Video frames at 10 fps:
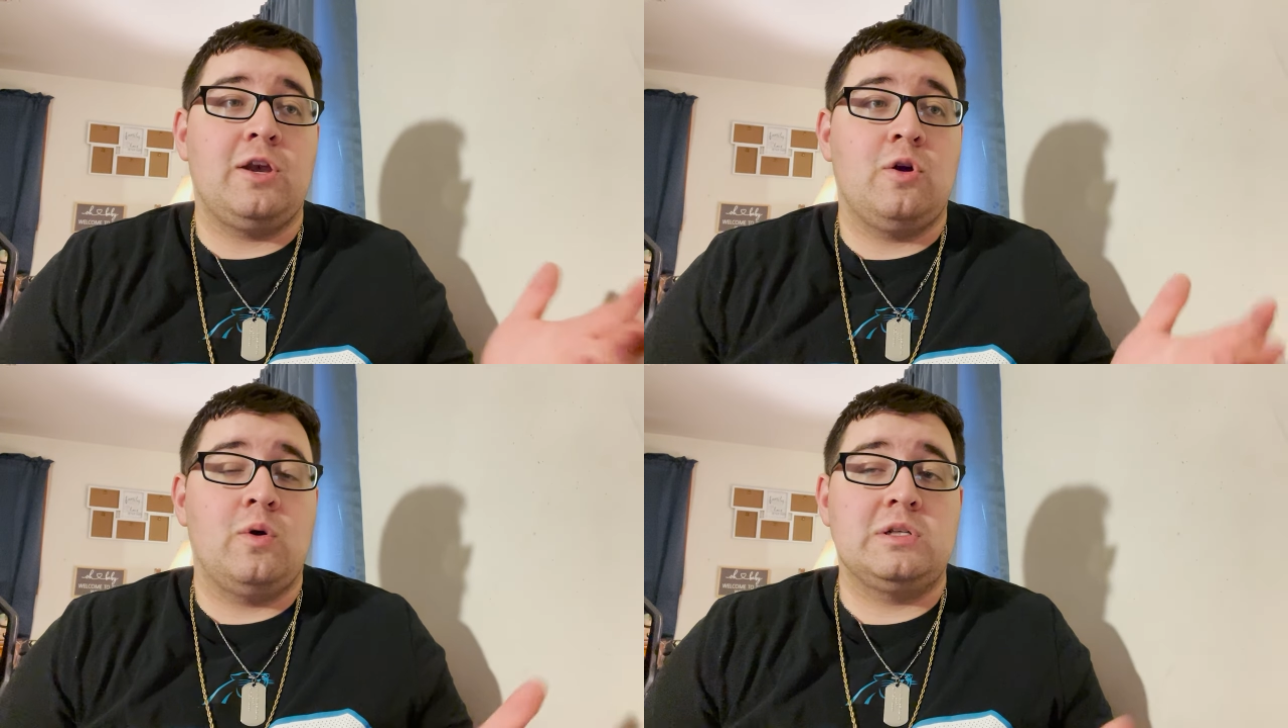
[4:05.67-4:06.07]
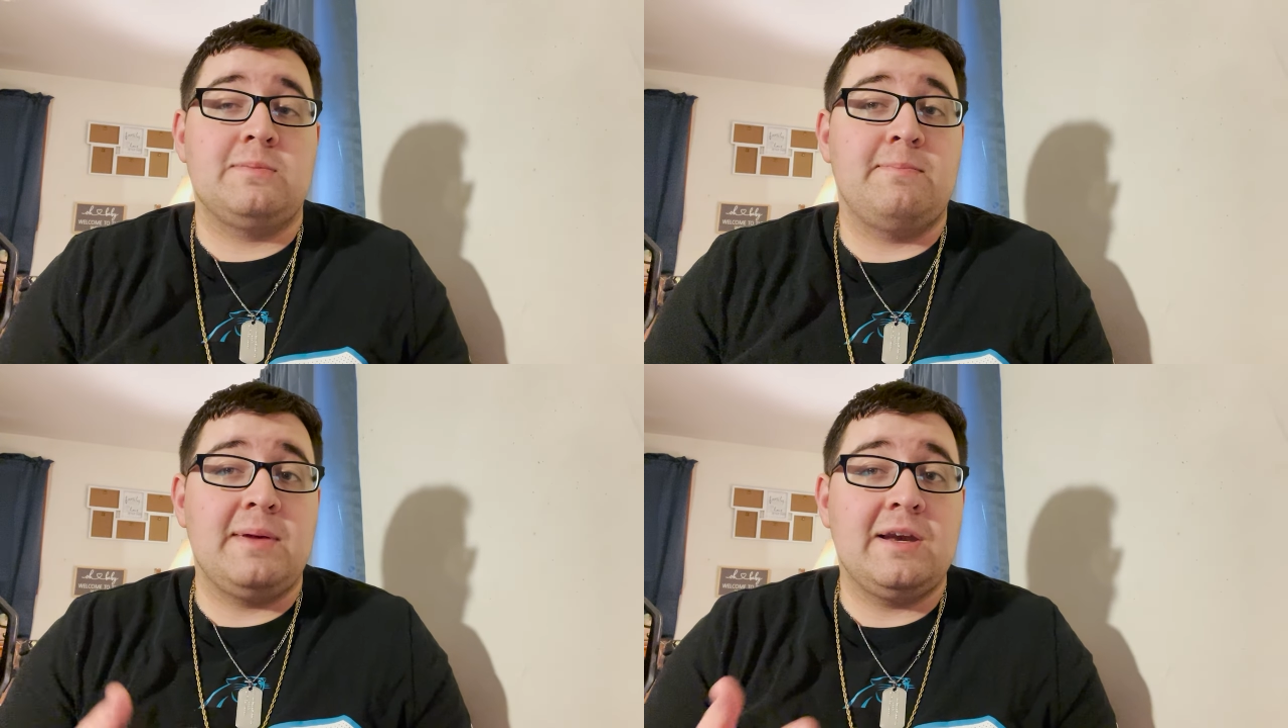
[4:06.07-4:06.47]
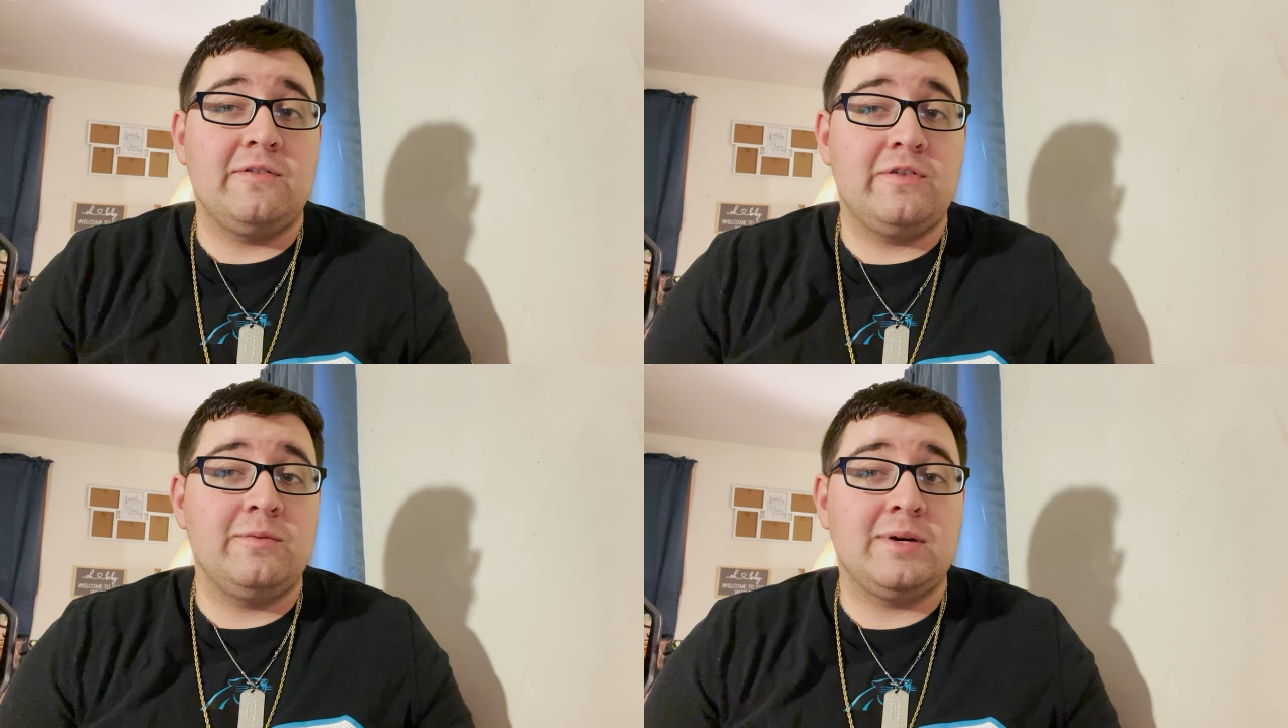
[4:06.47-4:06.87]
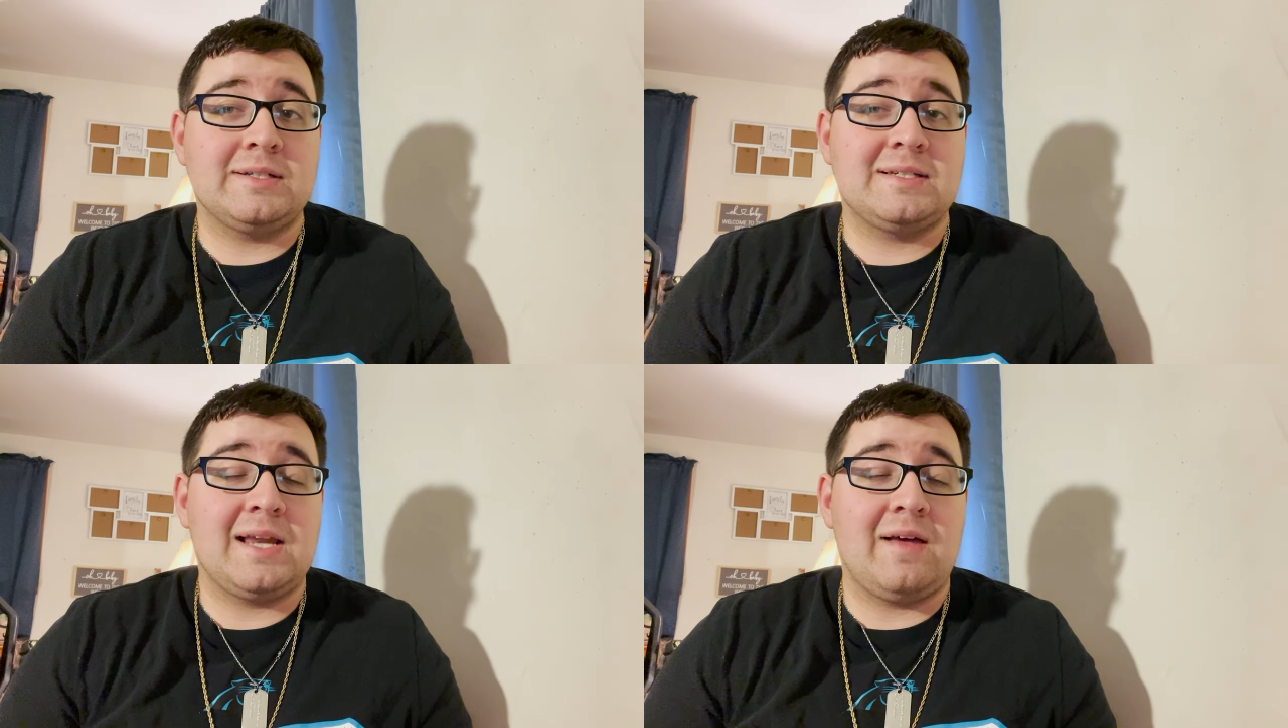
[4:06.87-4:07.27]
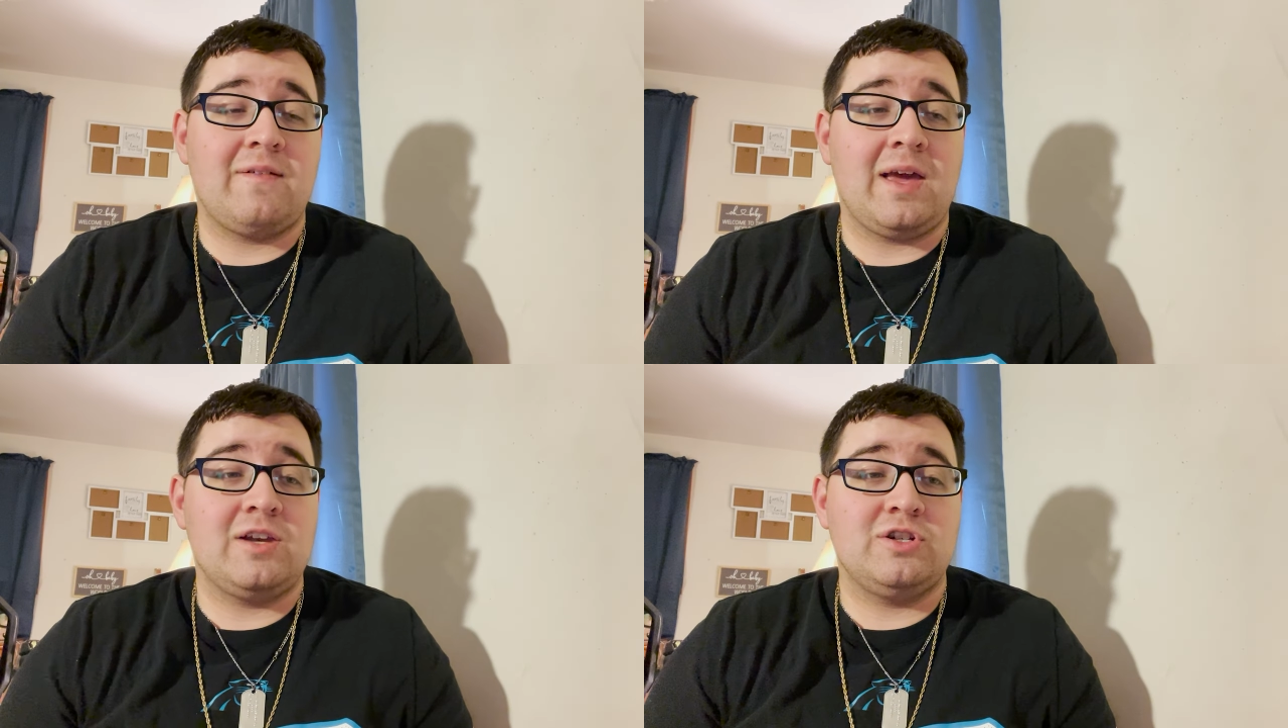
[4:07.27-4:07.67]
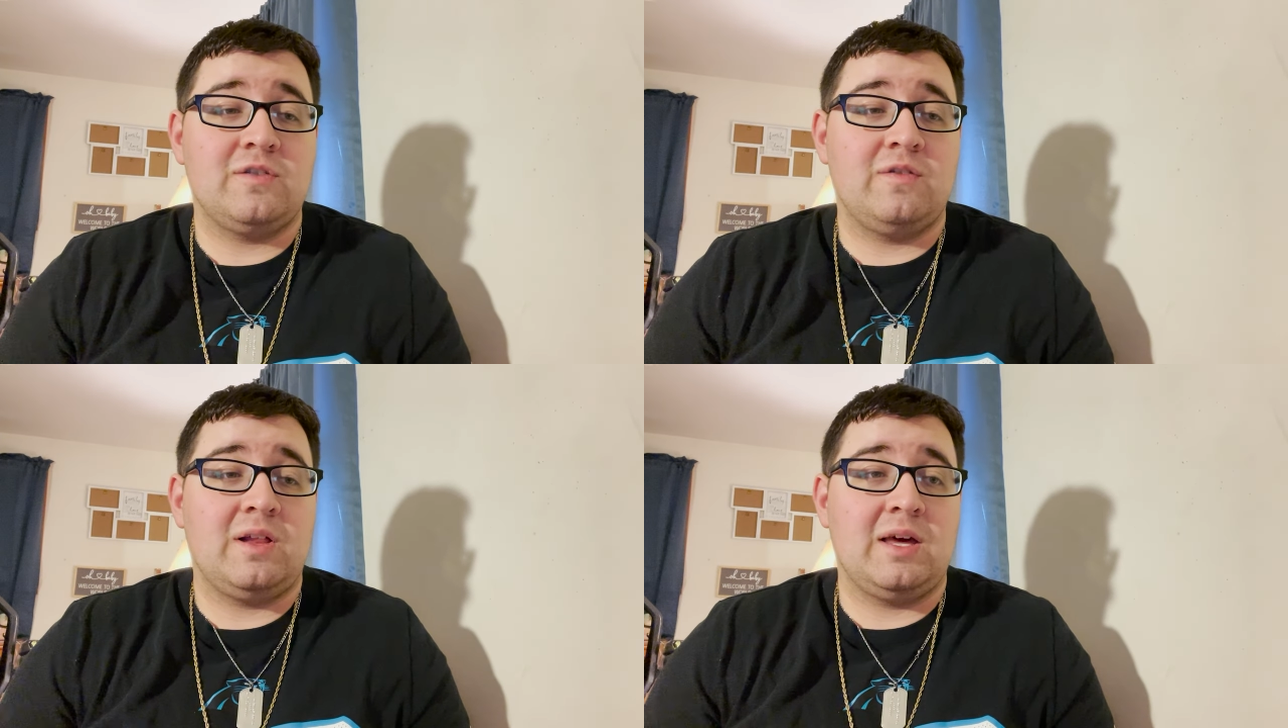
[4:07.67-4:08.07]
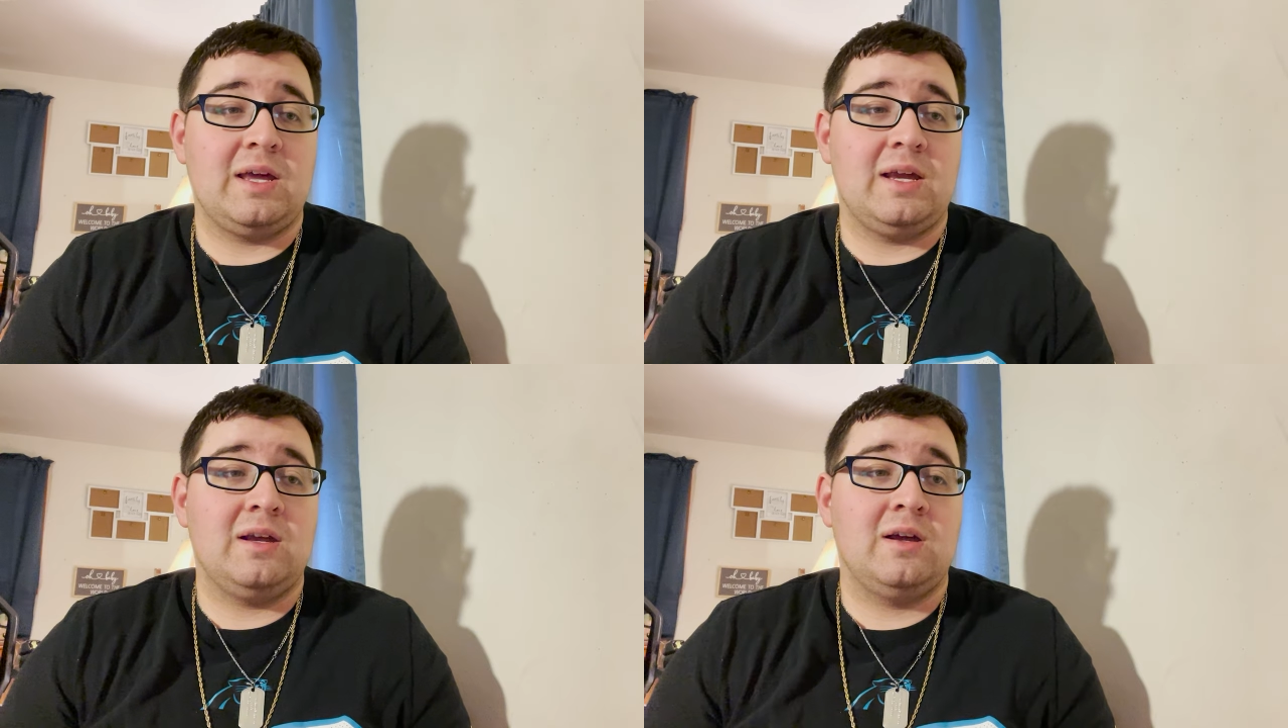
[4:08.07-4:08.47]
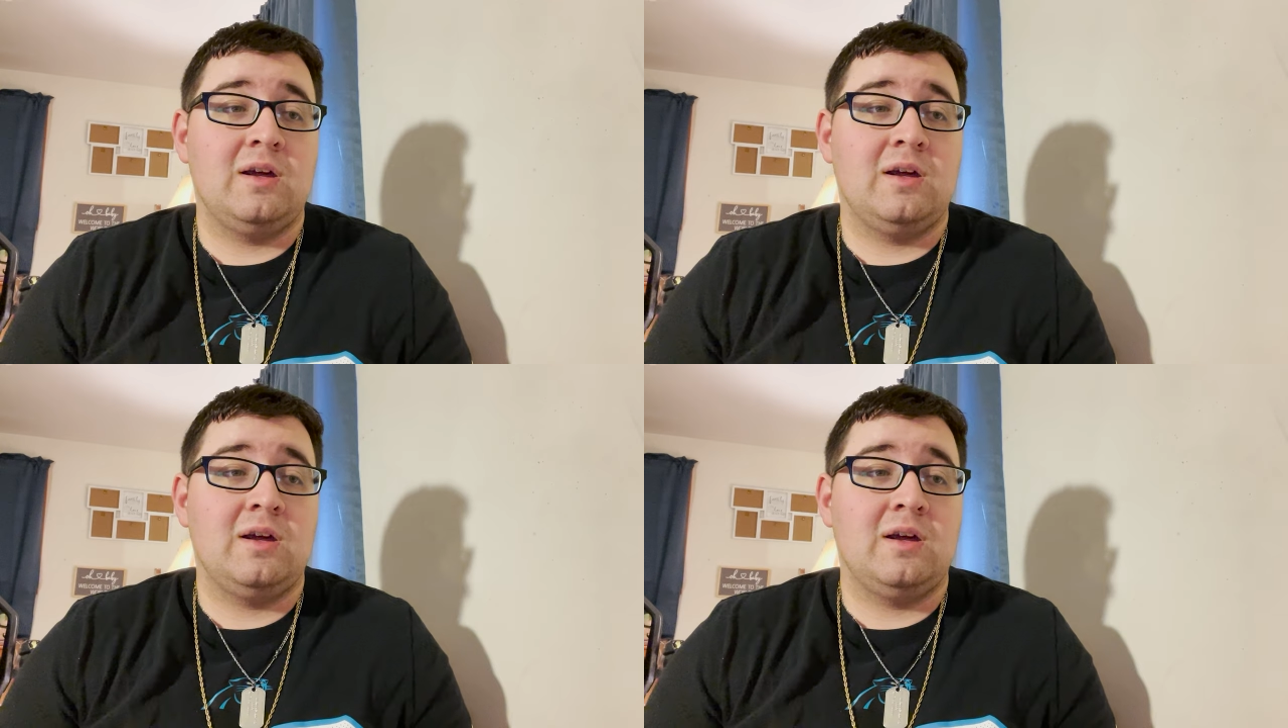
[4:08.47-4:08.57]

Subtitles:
know it's been a few months that I've had Chick-fil-A.